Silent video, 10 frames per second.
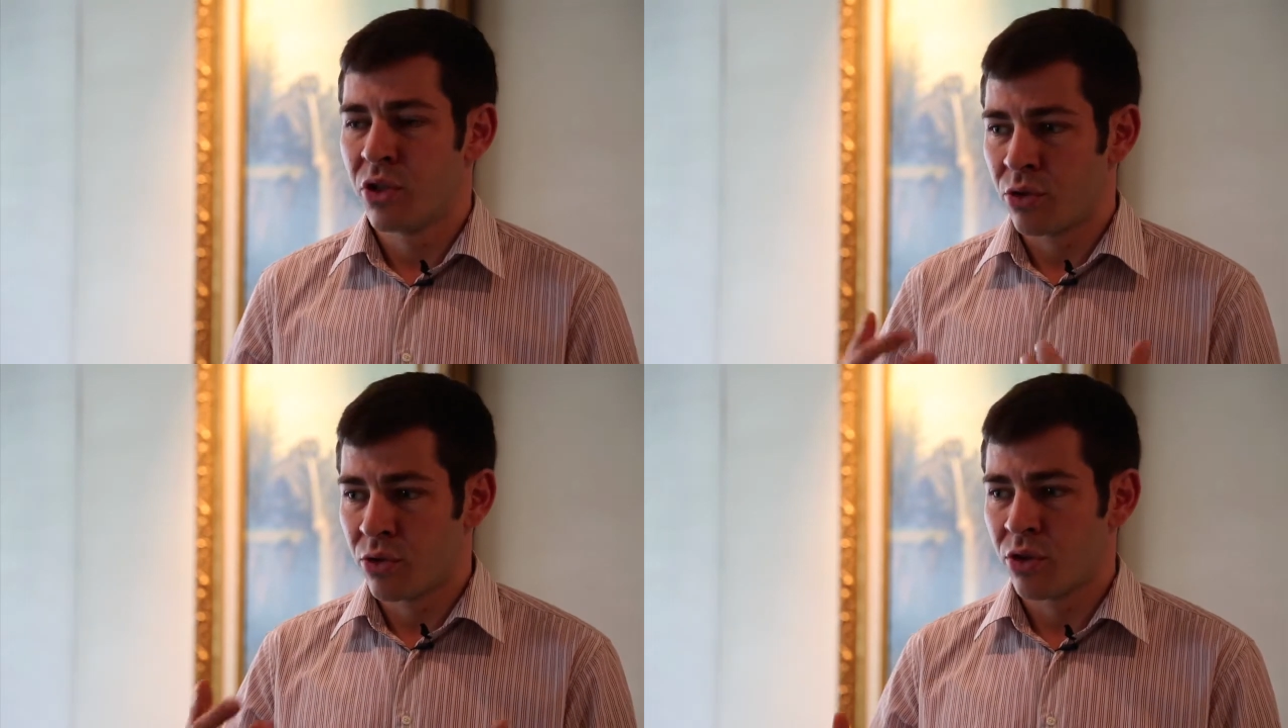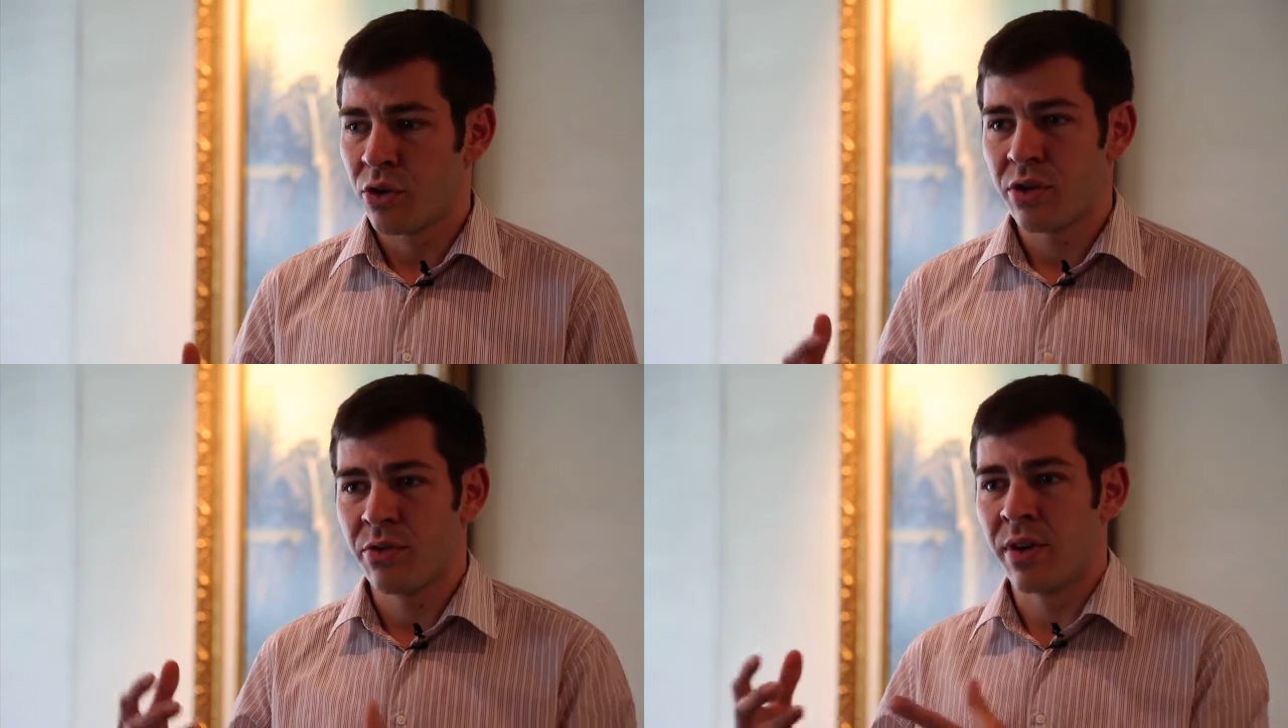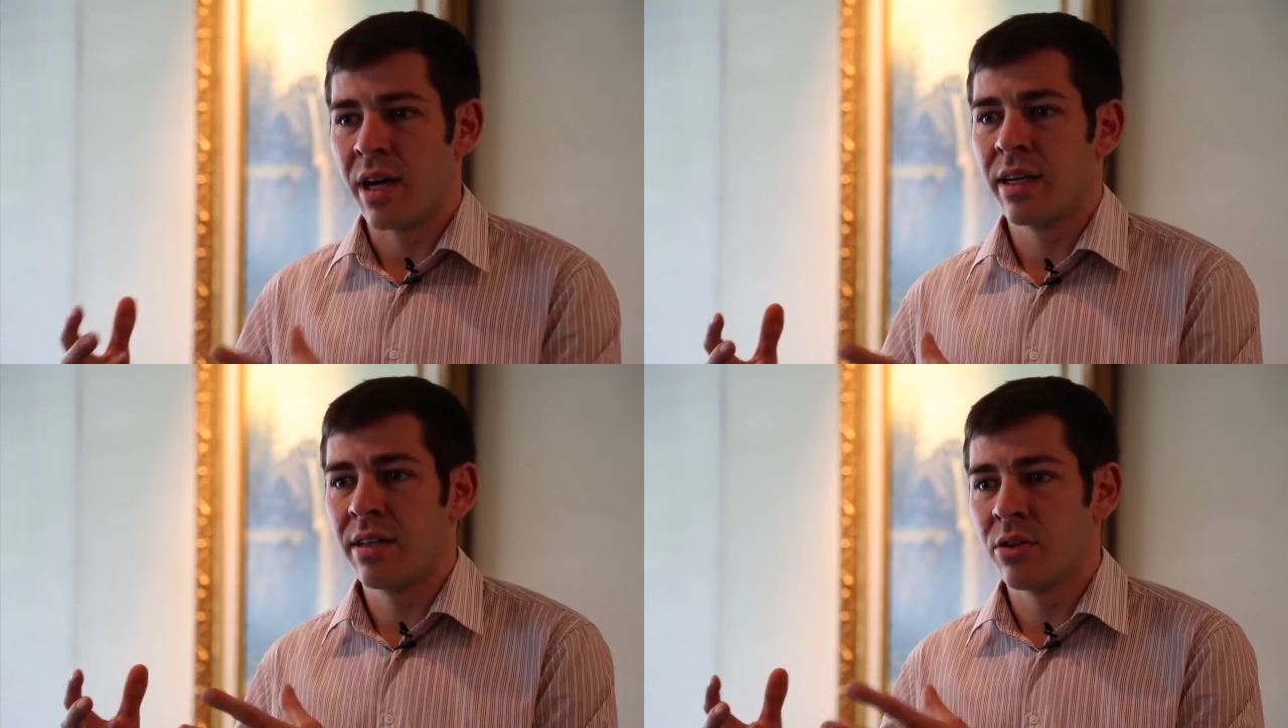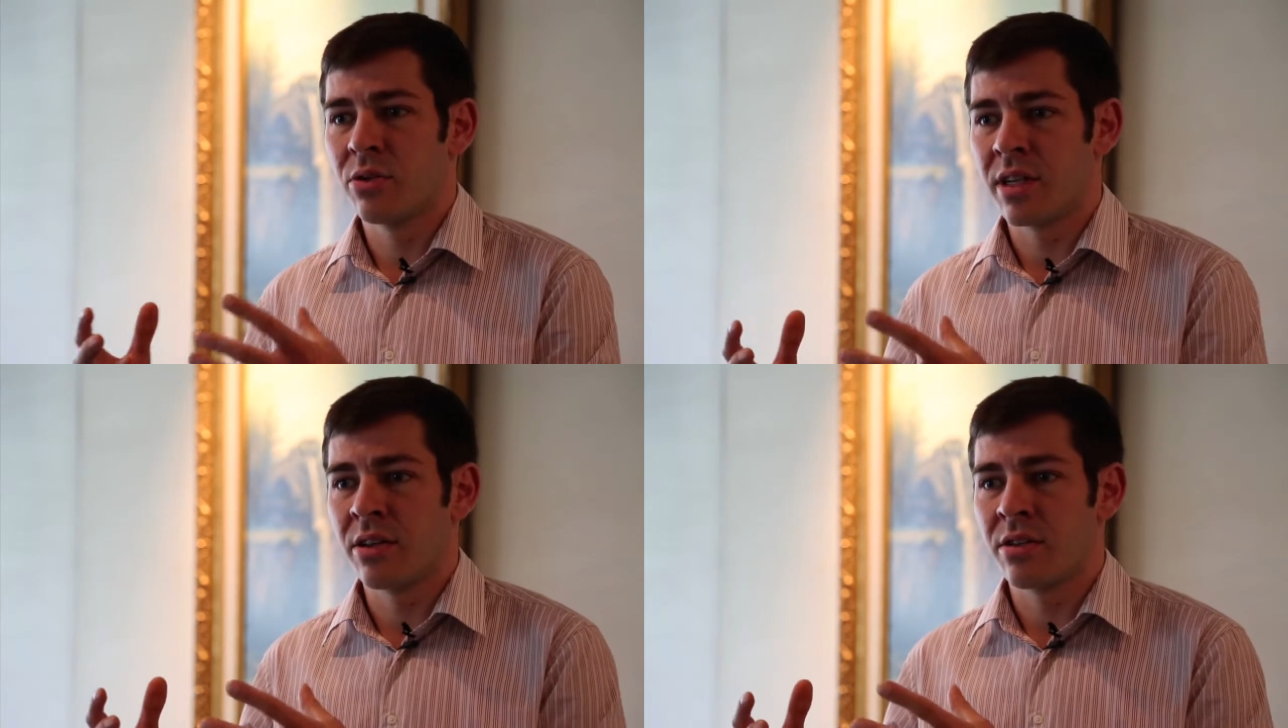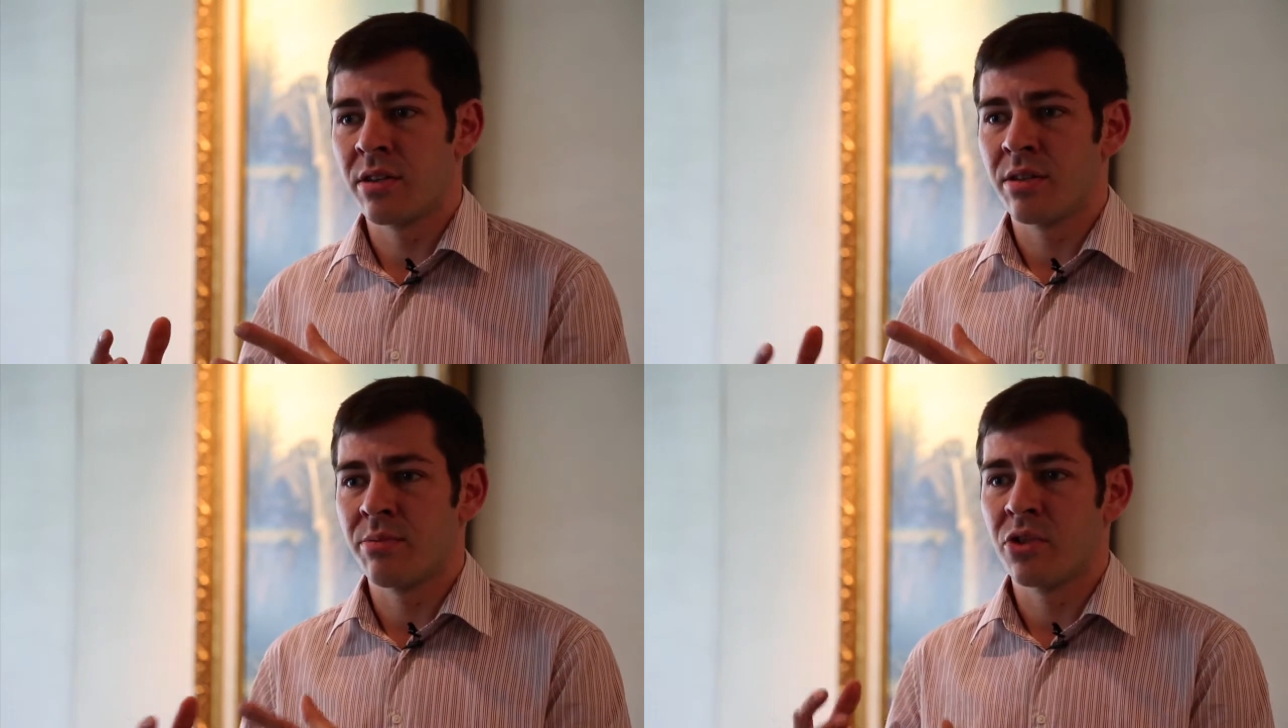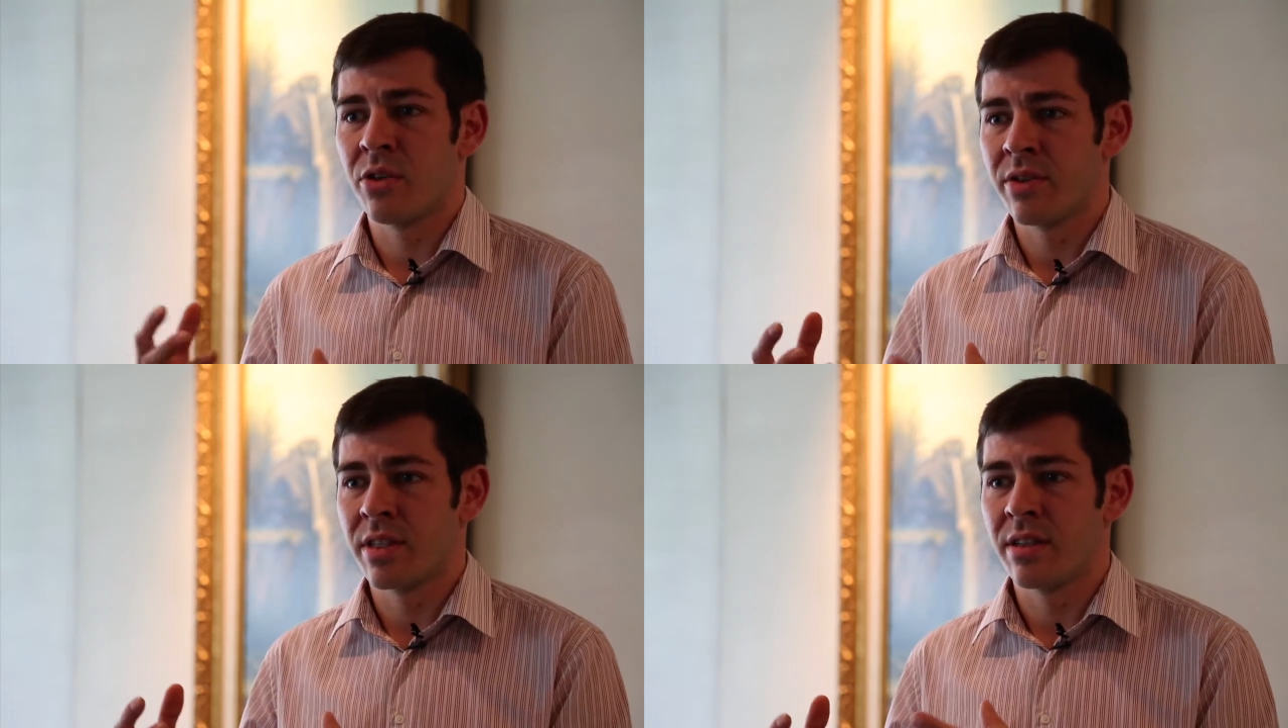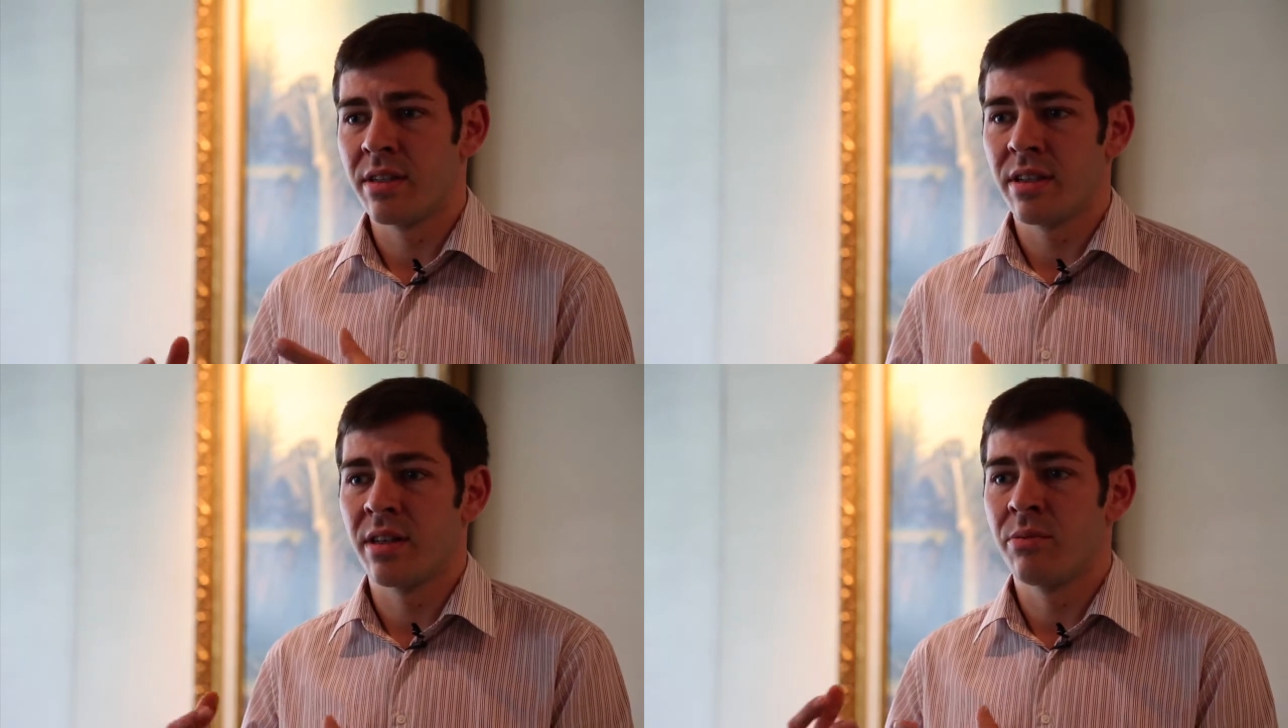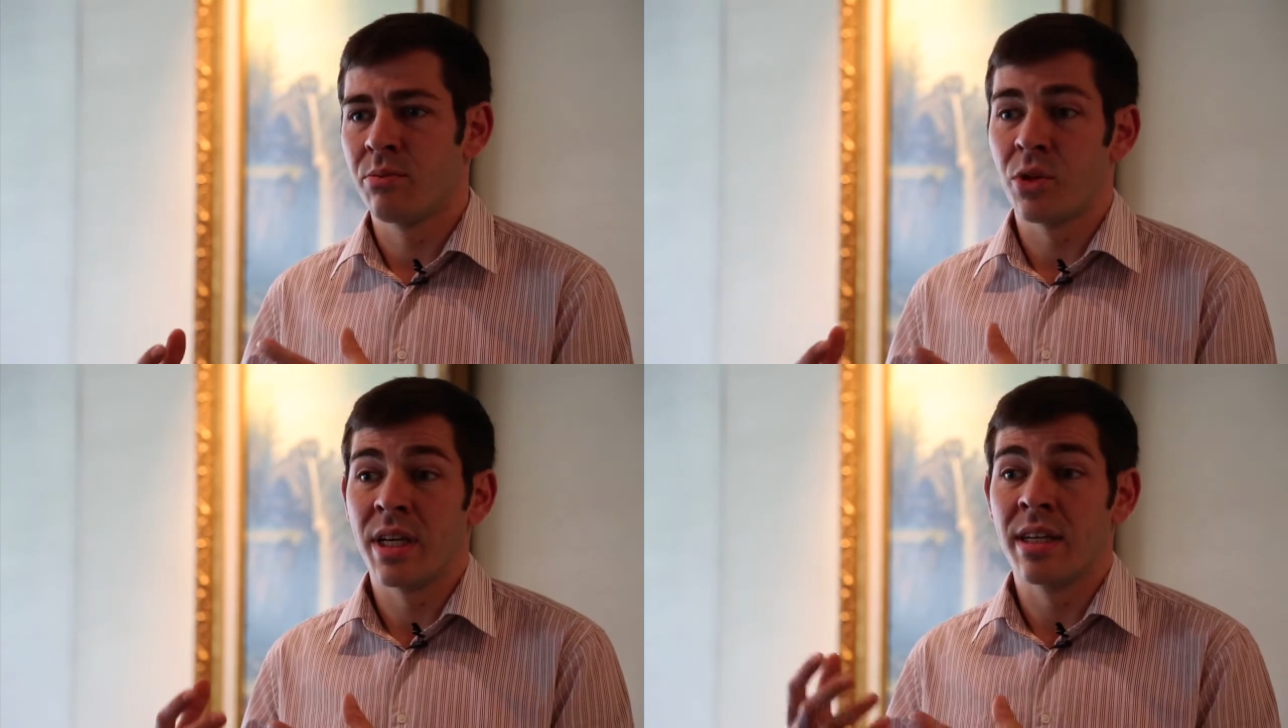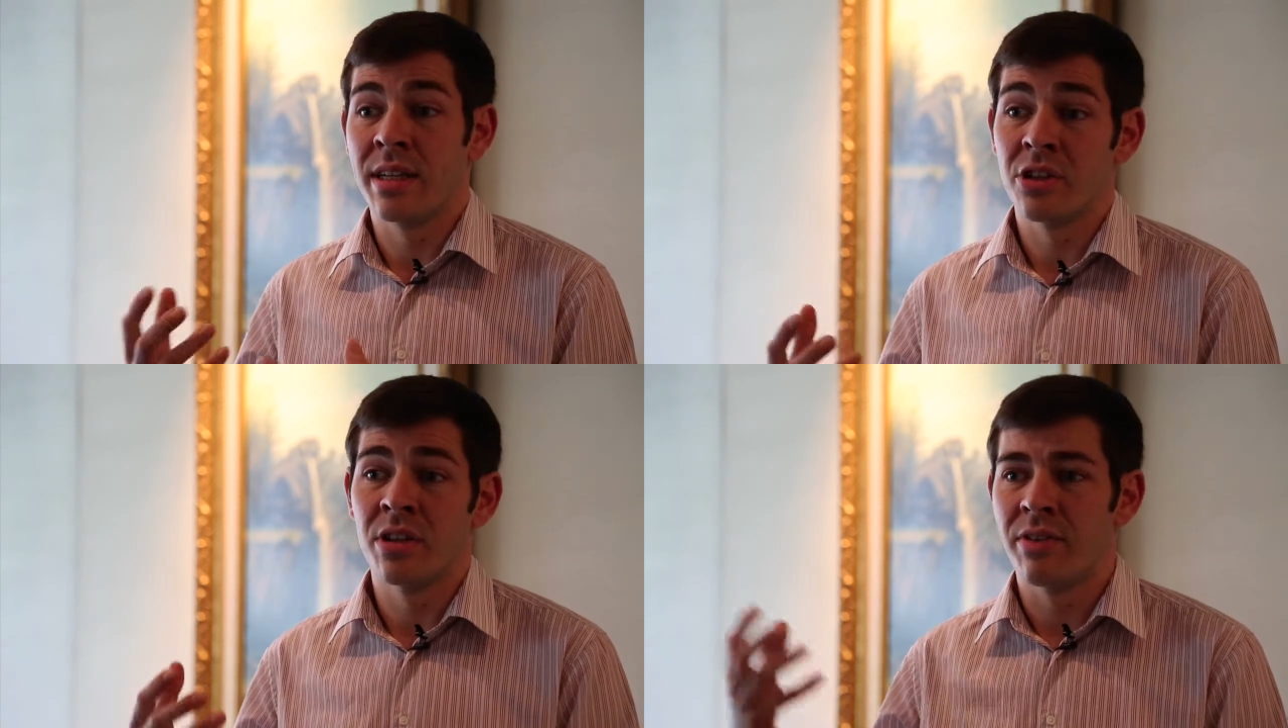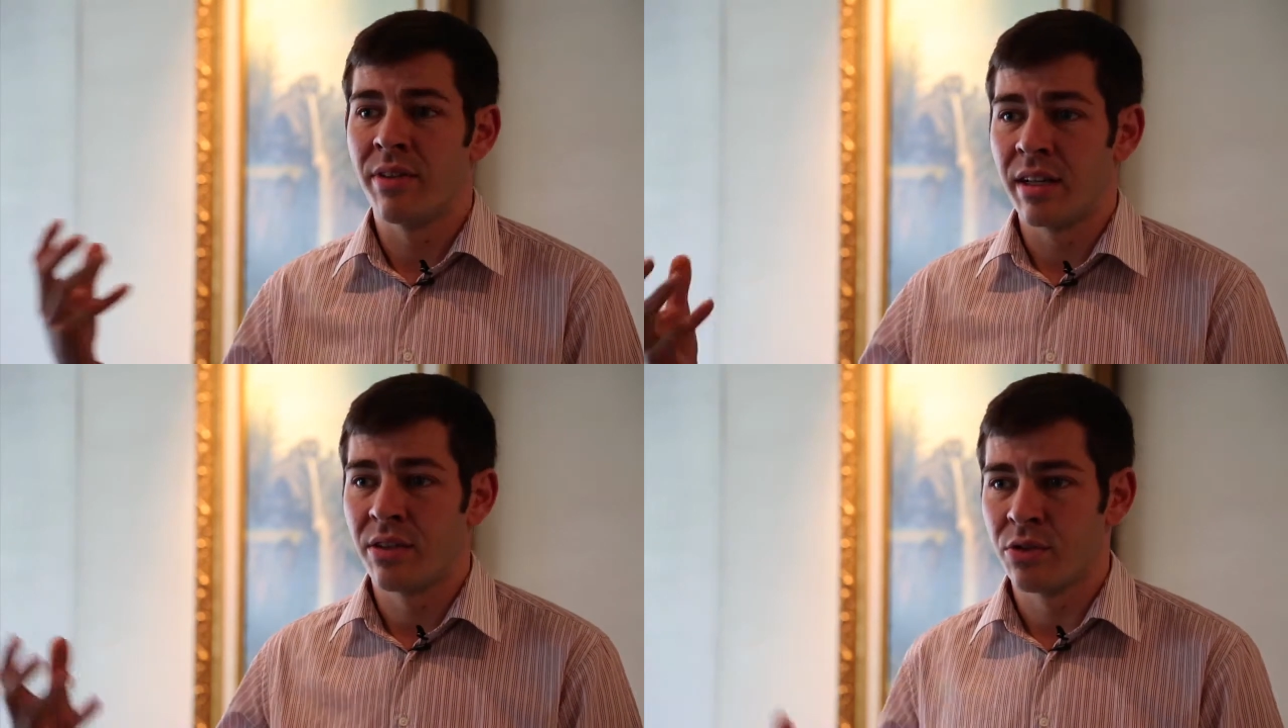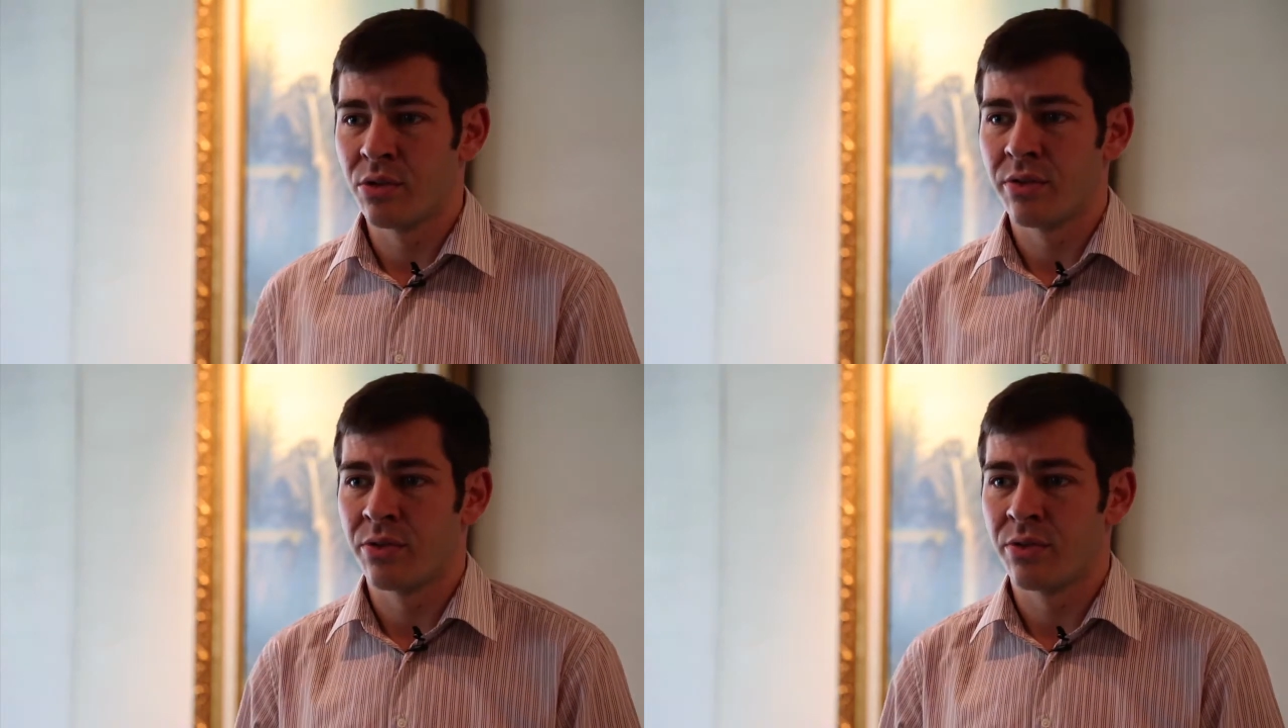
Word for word: to certify those ecosystem services and bring additional value to the